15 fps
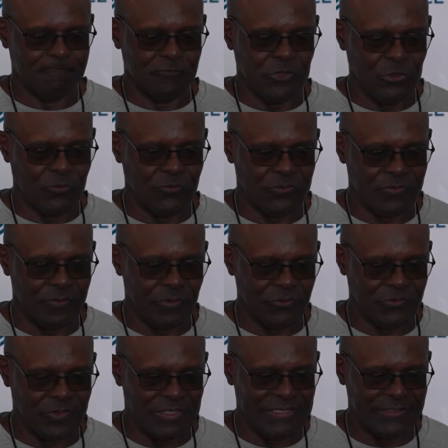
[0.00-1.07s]

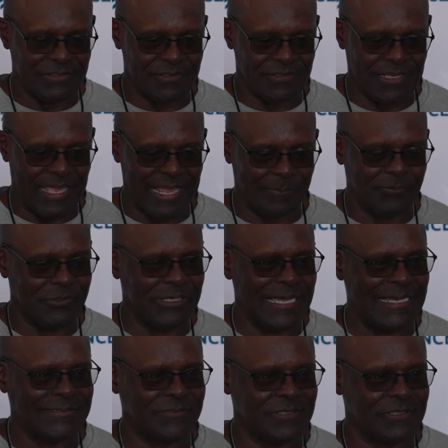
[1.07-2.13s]
those things happen
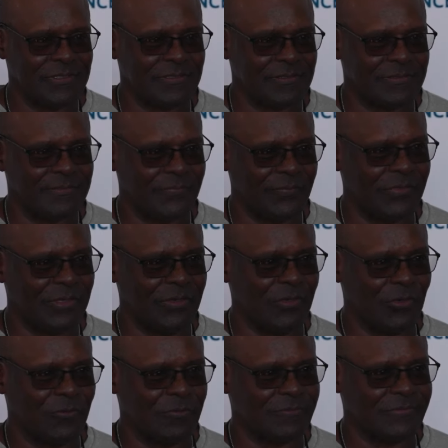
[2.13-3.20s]
not just, you
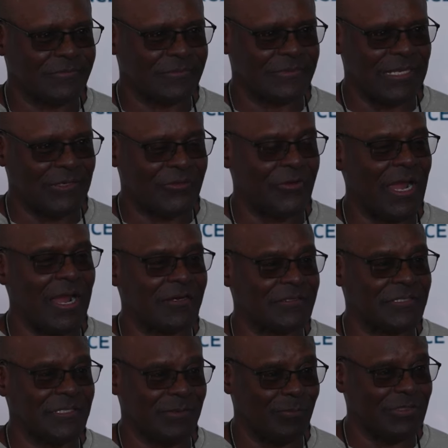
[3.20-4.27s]
know, to our
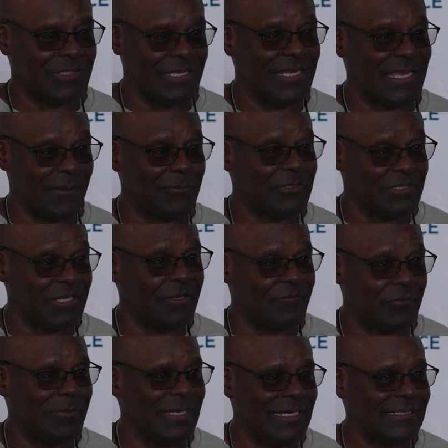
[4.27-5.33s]
team, but they happen to
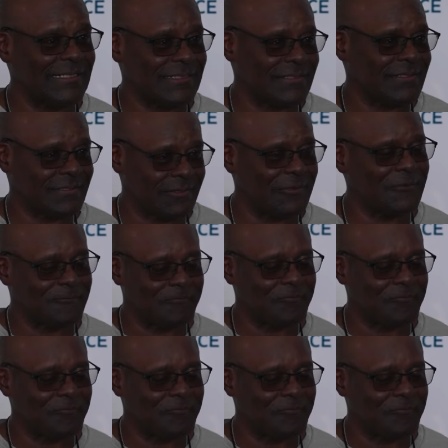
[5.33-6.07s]
everybody. So